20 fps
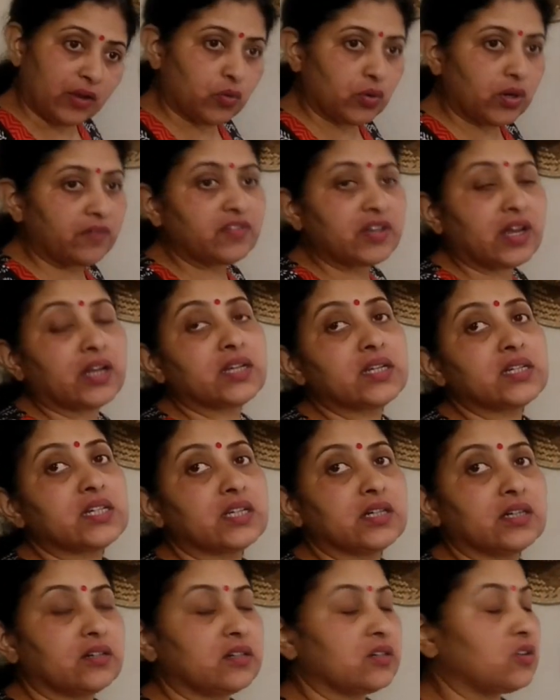I could have done it
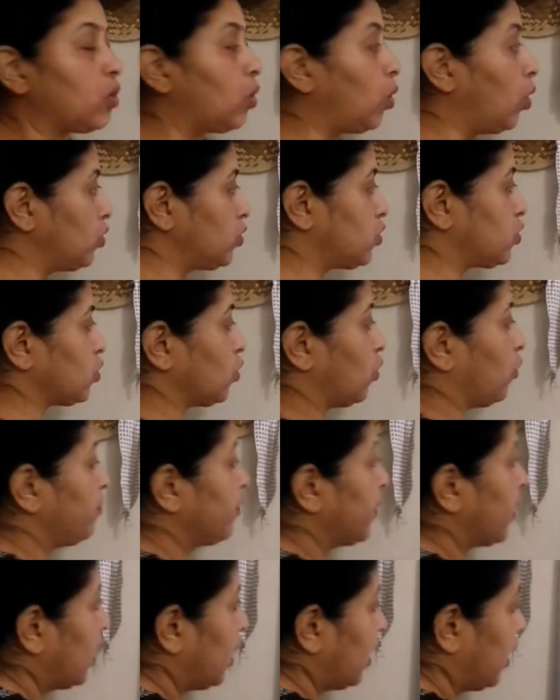here
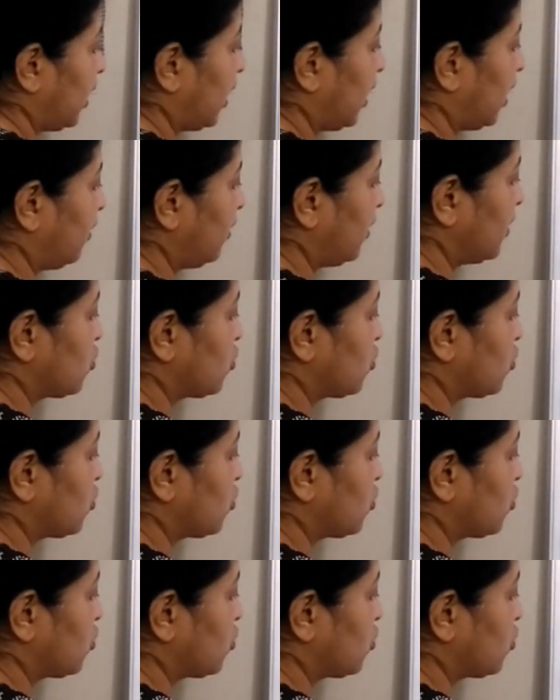also, a